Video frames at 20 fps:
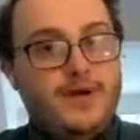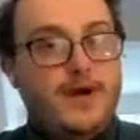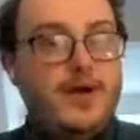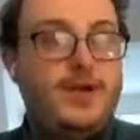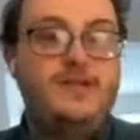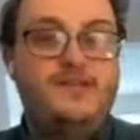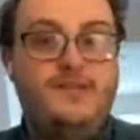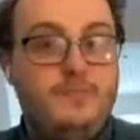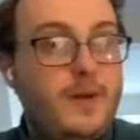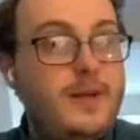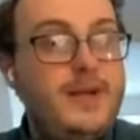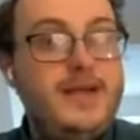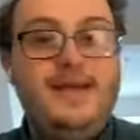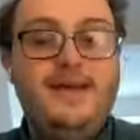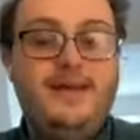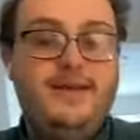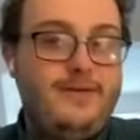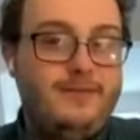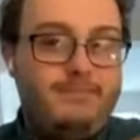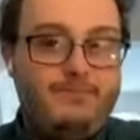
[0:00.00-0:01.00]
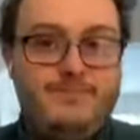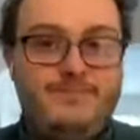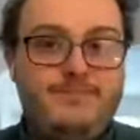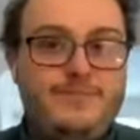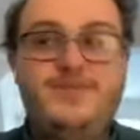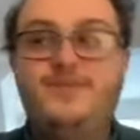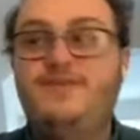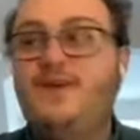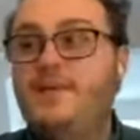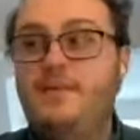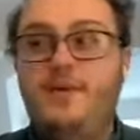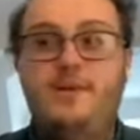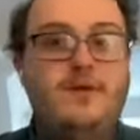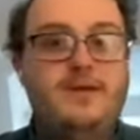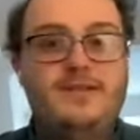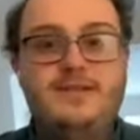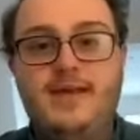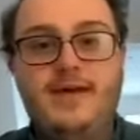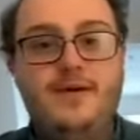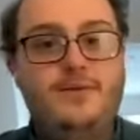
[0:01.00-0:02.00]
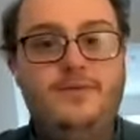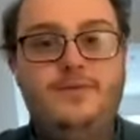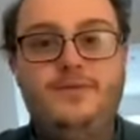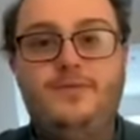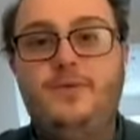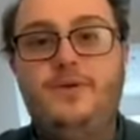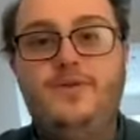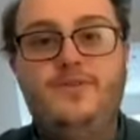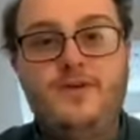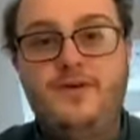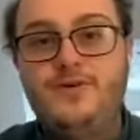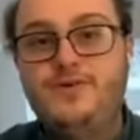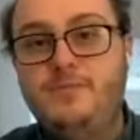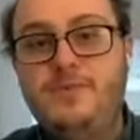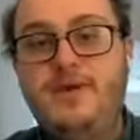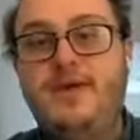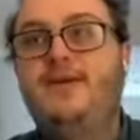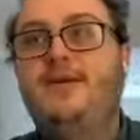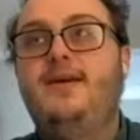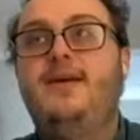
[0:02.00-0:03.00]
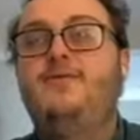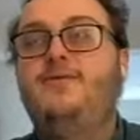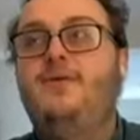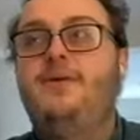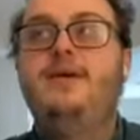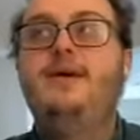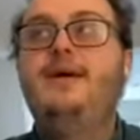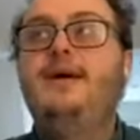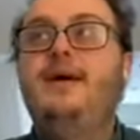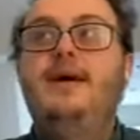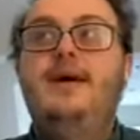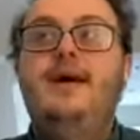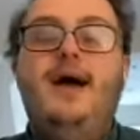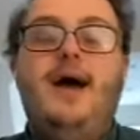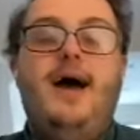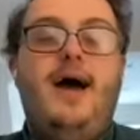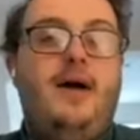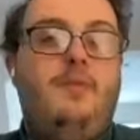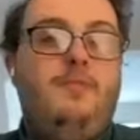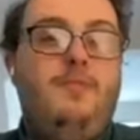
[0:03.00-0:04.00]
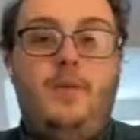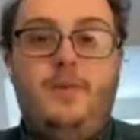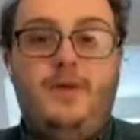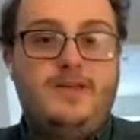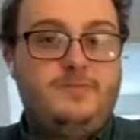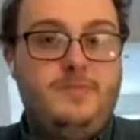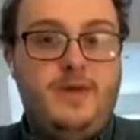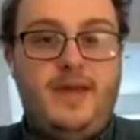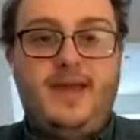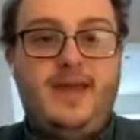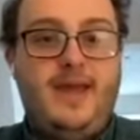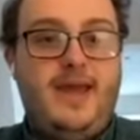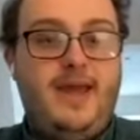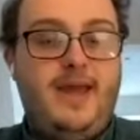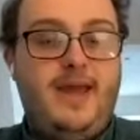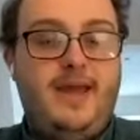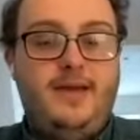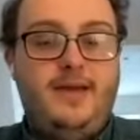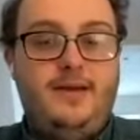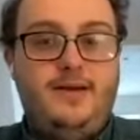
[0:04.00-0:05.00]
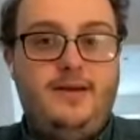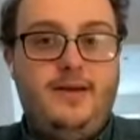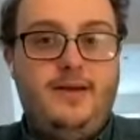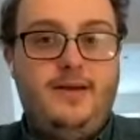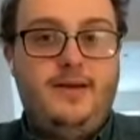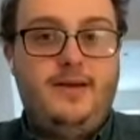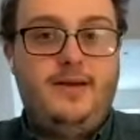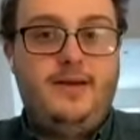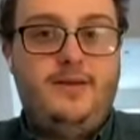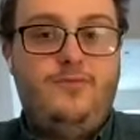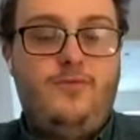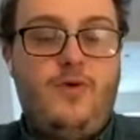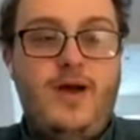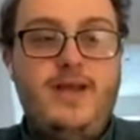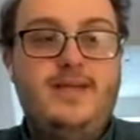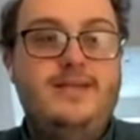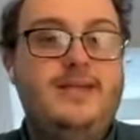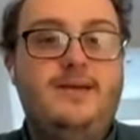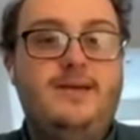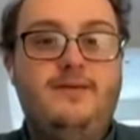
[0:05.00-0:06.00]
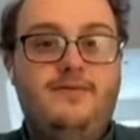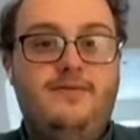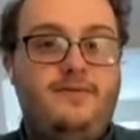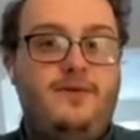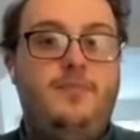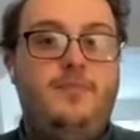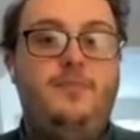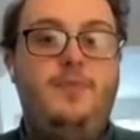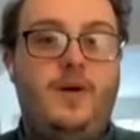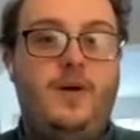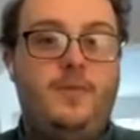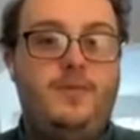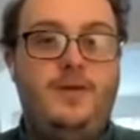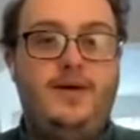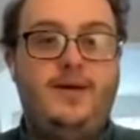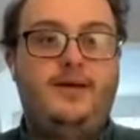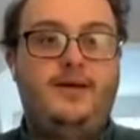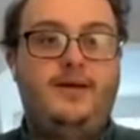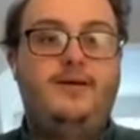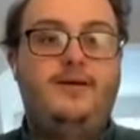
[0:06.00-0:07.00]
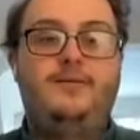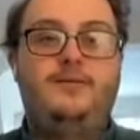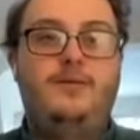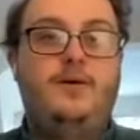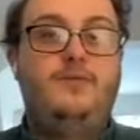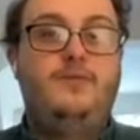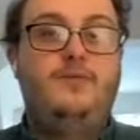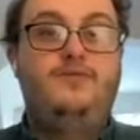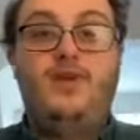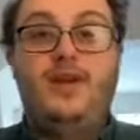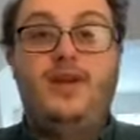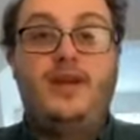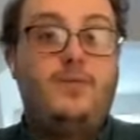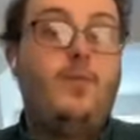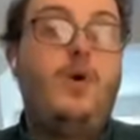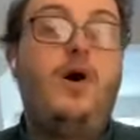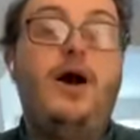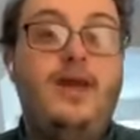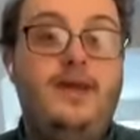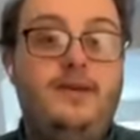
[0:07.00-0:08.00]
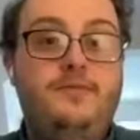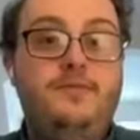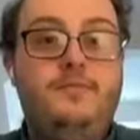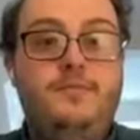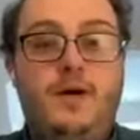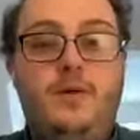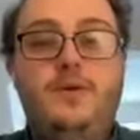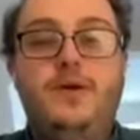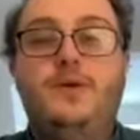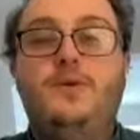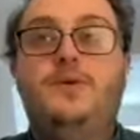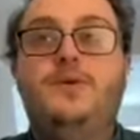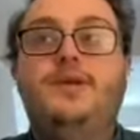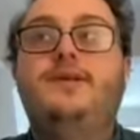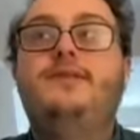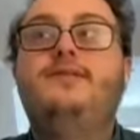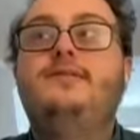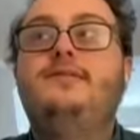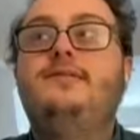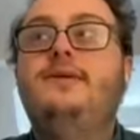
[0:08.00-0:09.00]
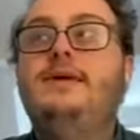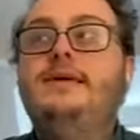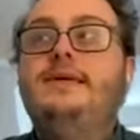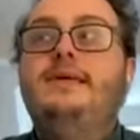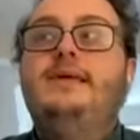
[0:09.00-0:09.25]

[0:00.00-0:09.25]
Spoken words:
earning some money and developing my skills with social media and public speaking and writing for a really wide public audience.